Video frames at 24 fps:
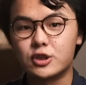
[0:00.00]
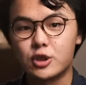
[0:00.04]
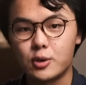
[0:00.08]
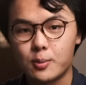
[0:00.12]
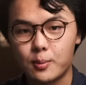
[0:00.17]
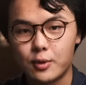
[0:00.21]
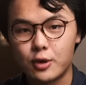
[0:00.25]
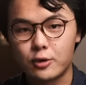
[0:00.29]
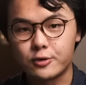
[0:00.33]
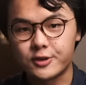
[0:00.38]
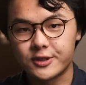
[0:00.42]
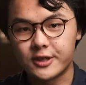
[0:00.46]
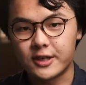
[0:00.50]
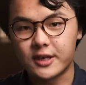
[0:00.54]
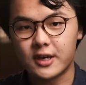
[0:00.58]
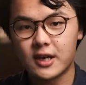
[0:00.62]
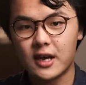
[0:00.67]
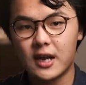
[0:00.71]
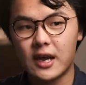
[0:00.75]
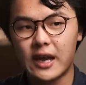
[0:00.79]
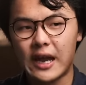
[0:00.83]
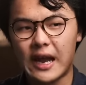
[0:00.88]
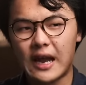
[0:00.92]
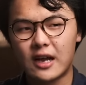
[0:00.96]
to the music,
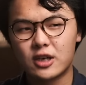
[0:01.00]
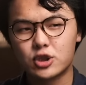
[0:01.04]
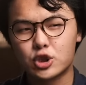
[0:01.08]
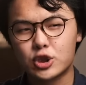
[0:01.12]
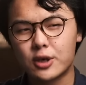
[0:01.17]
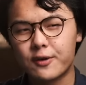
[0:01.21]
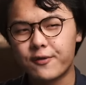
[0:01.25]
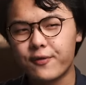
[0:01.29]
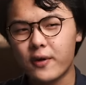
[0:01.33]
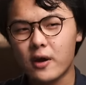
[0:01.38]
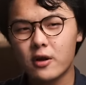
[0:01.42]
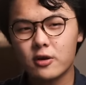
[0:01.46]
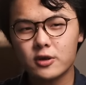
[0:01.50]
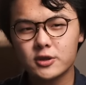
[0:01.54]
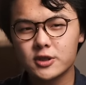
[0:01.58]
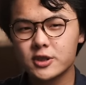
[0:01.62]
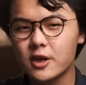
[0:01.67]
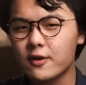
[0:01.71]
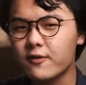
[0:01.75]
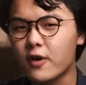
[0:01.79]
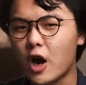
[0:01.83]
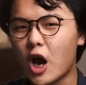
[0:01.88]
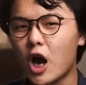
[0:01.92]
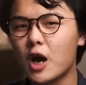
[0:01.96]
and she found
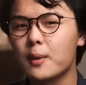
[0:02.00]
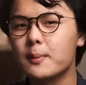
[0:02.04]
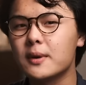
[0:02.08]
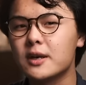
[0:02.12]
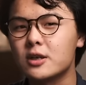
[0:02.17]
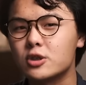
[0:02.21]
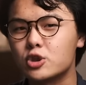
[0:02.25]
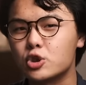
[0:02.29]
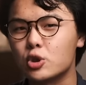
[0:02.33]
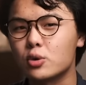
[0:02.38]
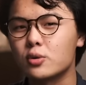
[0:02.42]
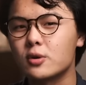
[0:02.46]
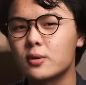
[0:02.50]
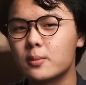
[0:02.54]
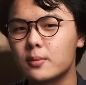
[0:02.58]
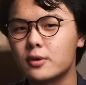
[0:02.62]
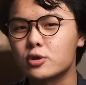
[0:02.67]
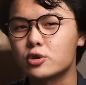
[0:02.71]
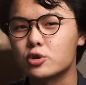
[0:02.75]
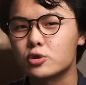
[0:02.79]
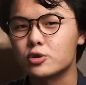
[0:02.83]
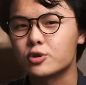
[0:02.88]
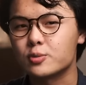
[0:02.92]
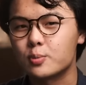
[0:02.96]
herself humming Joni
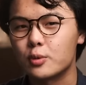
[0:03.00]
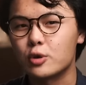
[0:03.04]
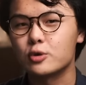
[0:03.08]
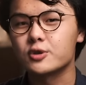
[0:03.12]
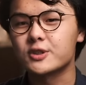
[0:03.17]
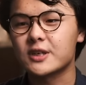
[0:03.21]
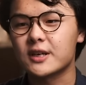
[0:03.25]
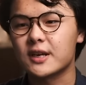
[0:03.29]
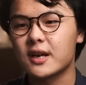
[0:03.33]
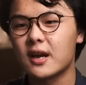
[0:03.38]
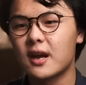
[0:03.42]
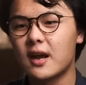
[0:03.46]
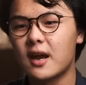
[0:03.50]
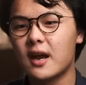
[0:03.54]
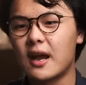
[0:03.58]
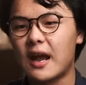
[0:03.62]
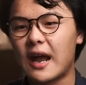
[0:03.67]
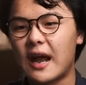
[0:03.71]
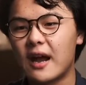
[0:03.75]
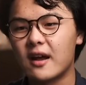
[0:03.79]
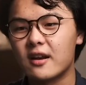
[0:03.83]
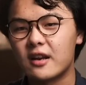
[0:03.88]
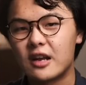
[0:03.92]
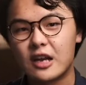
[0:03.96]
Mitchell's music.
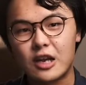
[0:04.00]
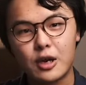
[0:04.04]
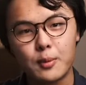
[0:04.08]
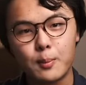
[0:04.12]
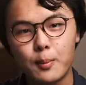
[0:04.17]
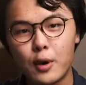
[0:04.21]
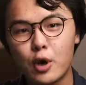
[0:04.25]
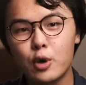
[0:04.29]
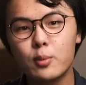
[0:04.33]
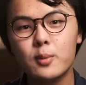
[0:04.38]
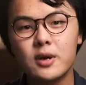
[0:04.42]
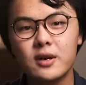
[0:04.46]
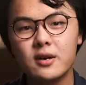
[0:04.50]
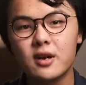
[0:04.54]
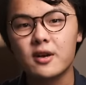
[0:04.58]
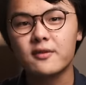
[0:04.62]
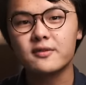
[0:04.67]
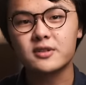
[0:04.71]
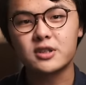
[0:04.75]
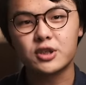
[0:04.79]
And in a moment of